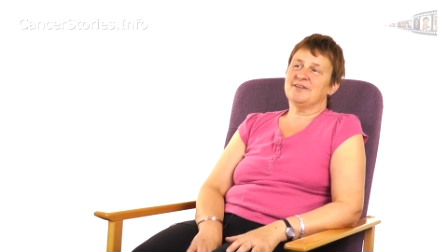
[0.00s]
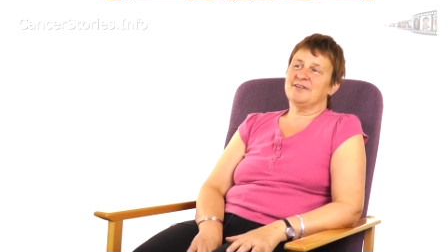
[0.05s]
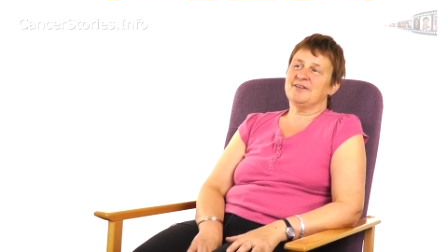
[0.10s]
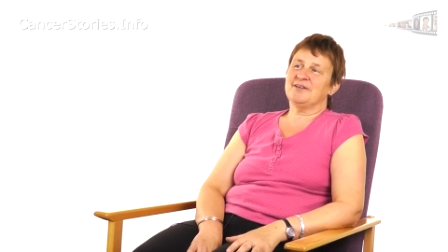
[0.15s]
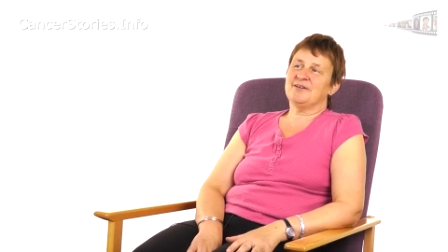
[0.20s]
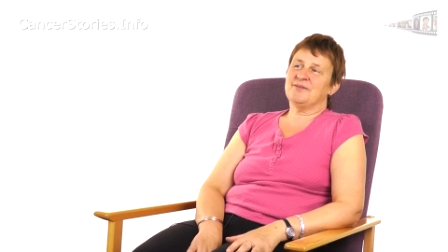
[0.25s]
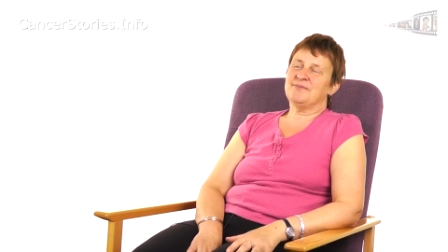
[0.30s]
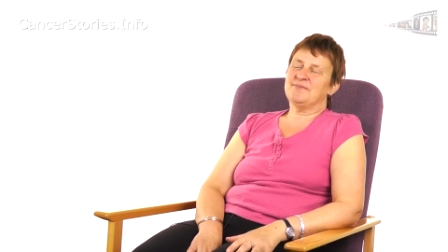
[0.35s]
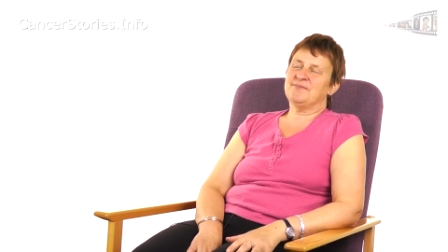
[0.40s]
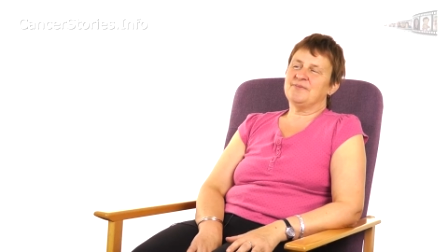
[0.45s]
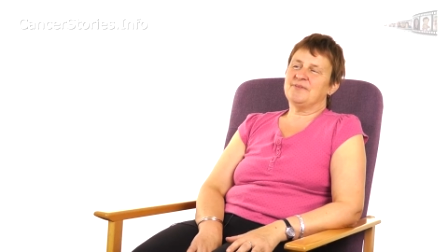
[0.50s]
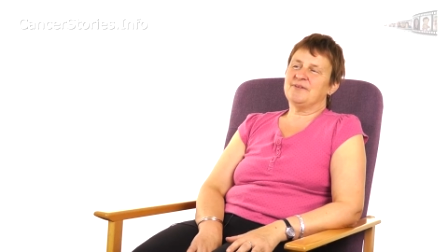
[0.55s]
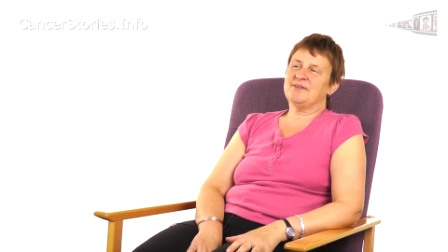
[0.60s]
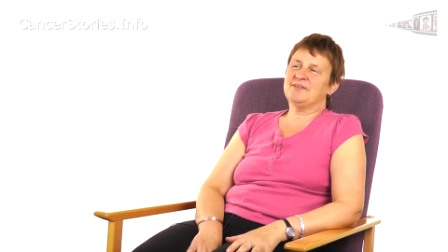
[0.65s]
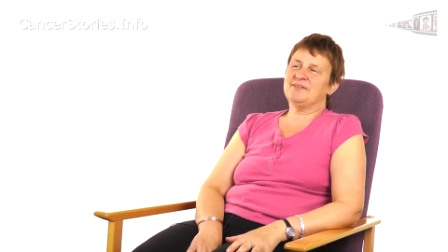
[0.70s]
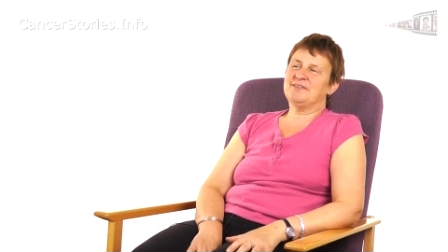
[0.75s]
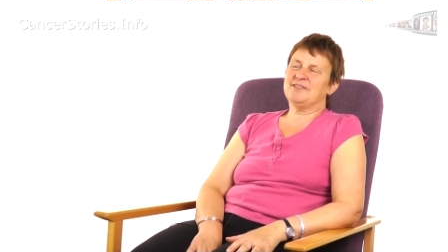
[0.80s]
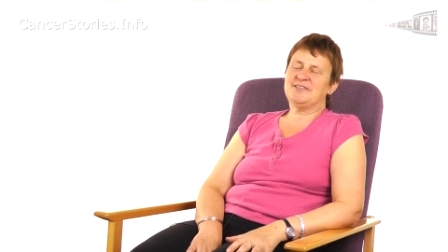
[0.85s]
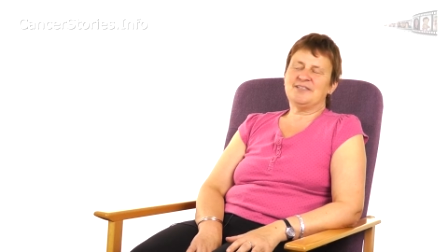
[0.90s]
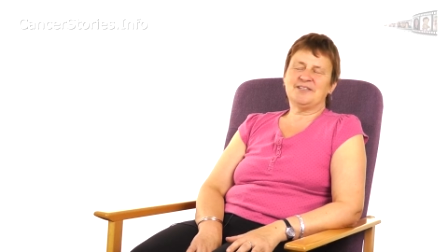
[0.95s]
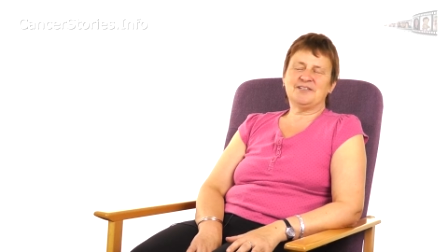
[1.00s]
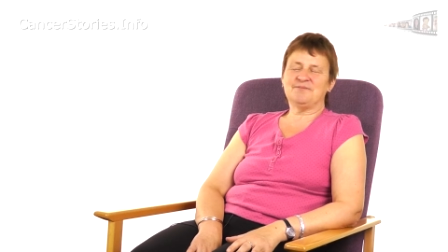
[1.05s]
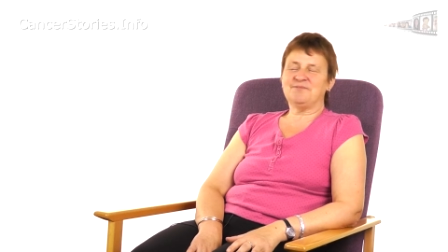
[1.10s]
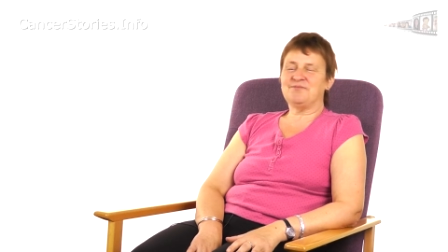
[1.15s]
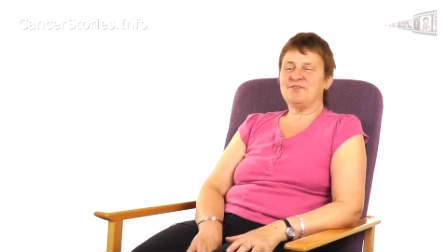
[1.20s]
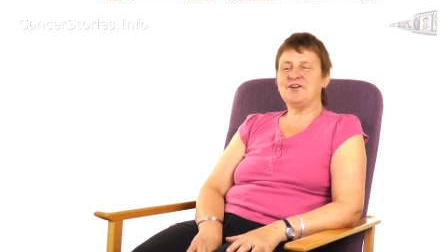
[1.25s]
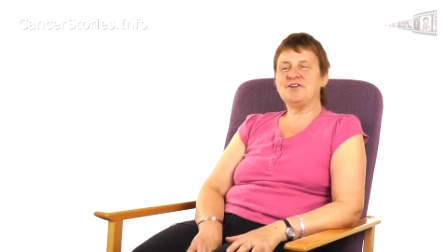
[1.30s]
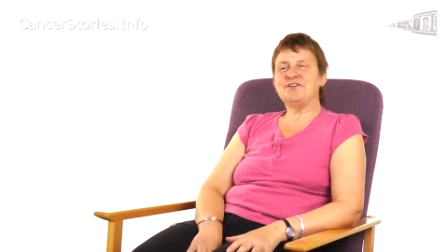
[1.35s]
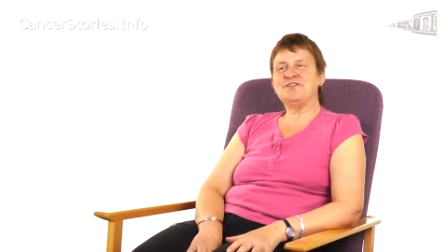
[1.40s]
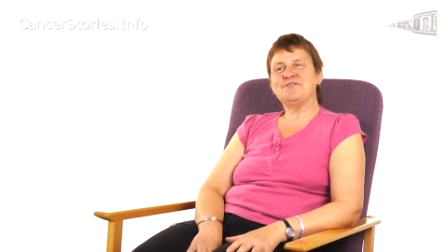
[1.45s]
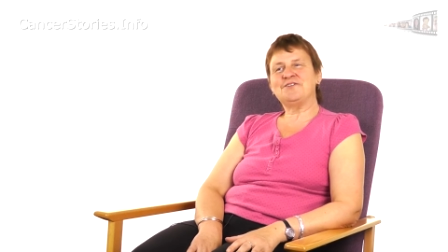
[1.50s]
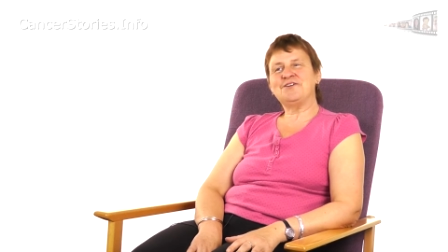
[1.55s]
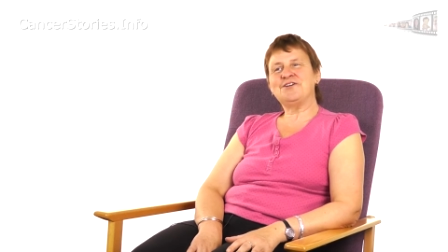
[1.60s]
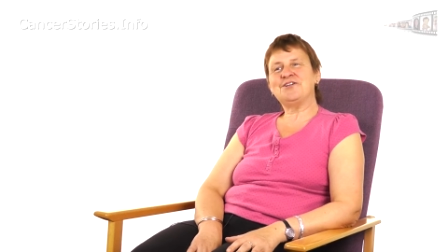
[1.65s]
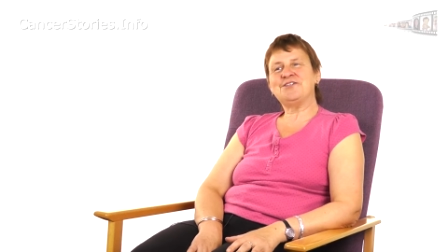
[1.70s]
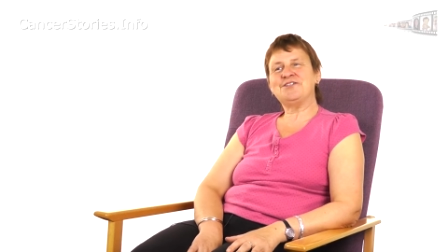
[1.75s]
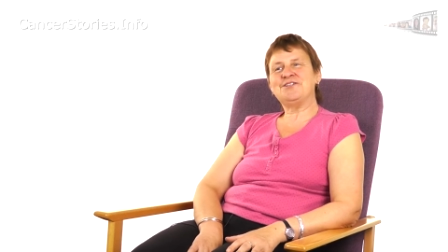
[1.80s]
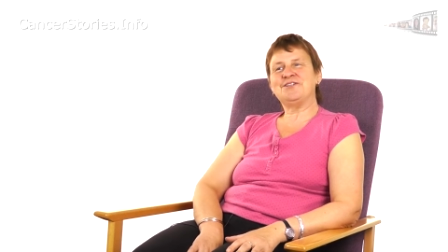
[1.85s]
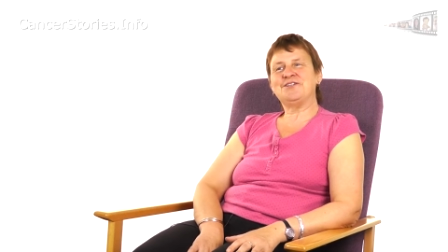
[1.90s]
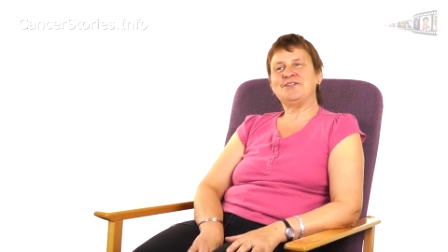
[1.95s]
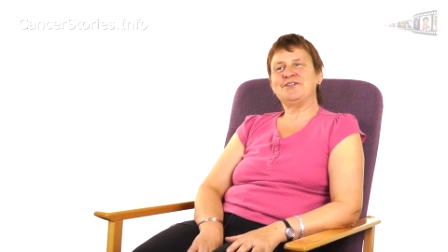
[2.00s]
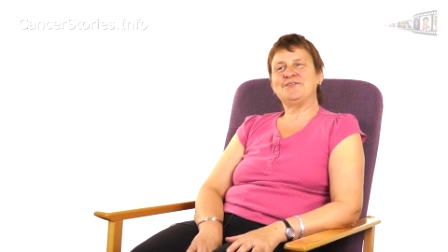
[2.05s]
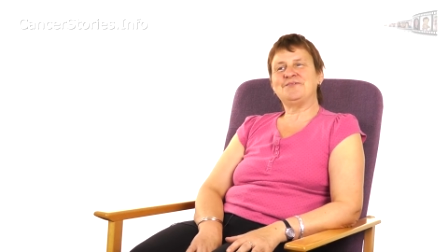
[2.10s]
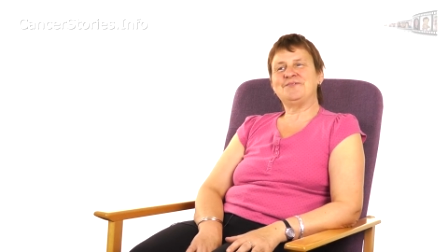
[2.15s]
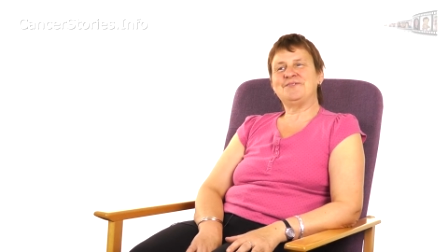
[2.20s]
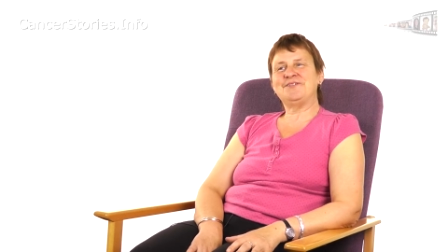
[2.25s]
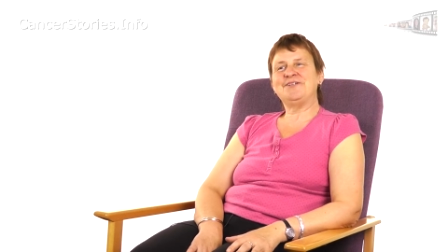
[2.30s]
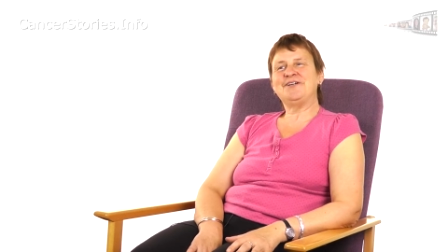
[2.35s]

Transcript: And he said, I'm frightened of hurting you.